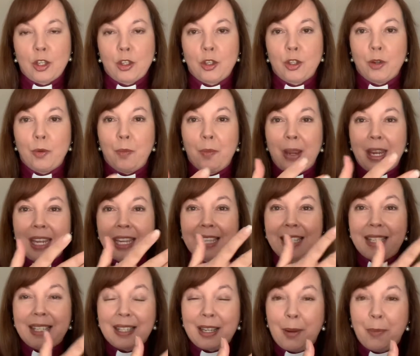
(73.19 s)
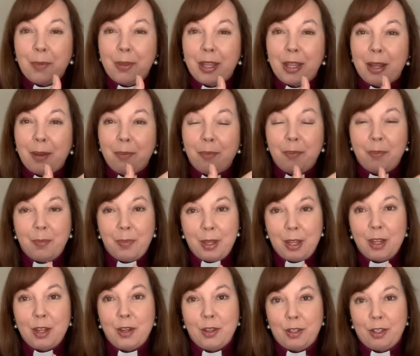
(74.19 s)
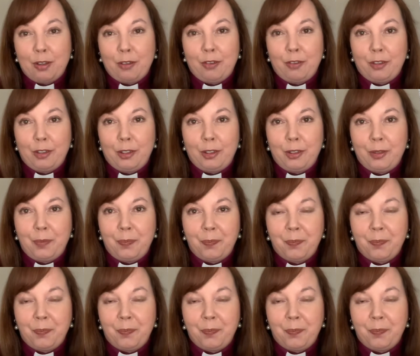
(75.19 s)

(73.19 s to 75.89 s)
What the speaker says: to make something beautiful